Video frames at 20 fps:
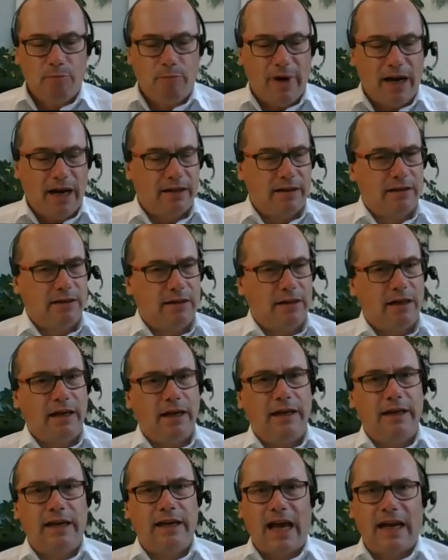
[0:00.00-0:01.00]
but
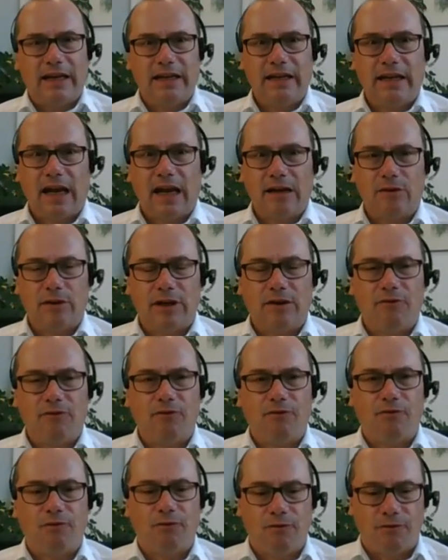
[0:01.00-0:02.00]
in
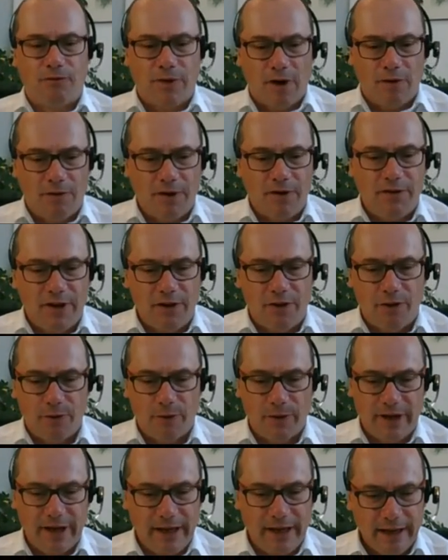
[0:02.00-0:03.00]

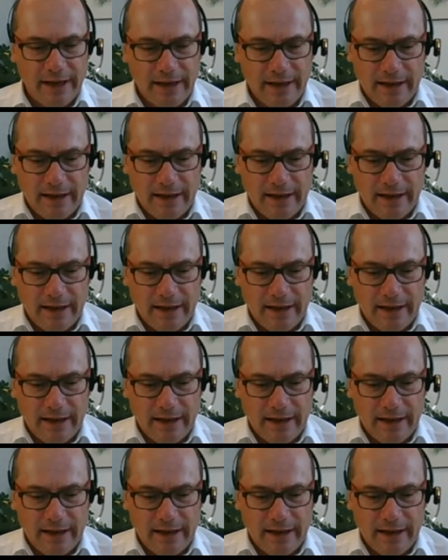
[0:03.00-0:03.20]
1953